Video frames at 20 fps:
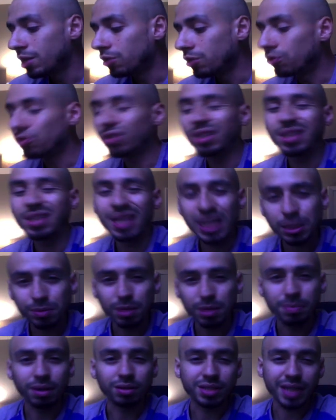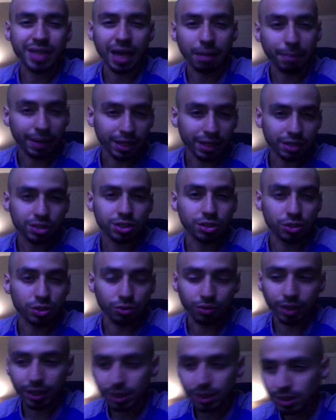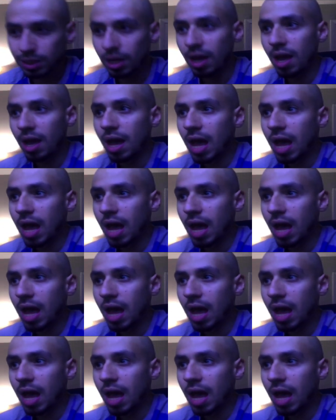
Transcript: Usually takes me about 10 minutes to do this.